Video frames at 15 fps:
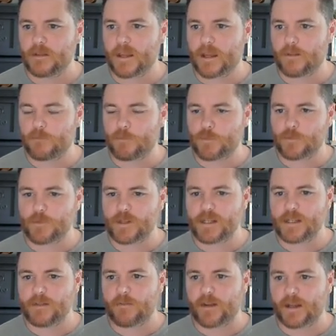that
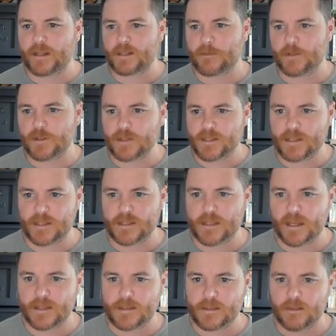predefines a bunch of
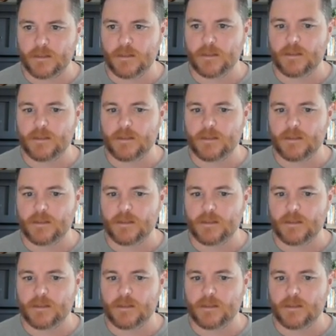CSS.